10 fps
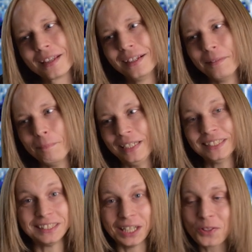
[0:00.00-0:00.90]
It
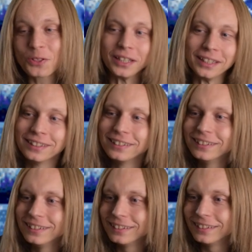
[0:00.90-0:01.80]
means nothing.
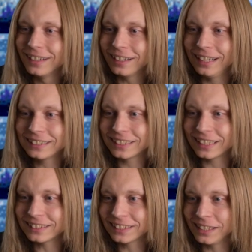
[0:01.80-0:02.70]
Unless I
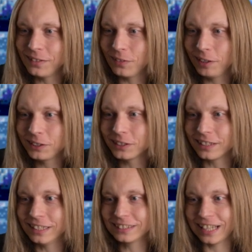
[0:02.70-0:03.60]
get suddenly very good at
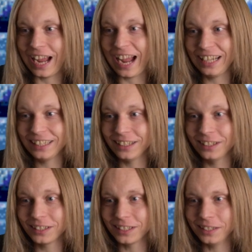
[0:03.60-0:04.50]
this and get
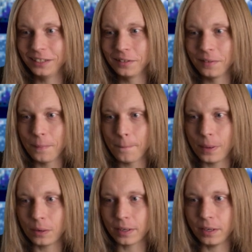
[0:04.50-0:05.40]
lucky.
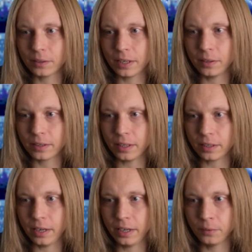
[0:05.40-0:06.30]

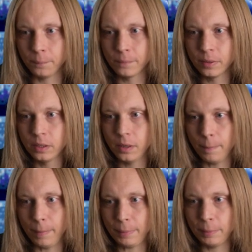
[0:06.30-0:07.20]
Okay, hang on.
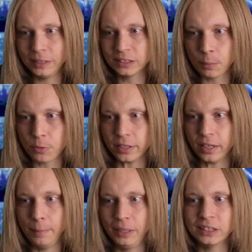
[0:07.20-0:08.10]
Maybe it means something.
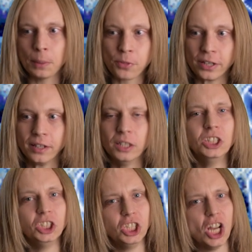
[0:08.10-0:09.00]
It means something.
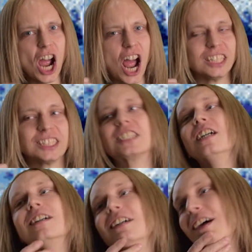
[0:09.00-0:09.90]
Yes!
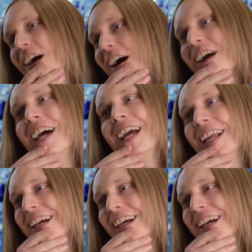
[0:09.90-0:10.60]
Okay.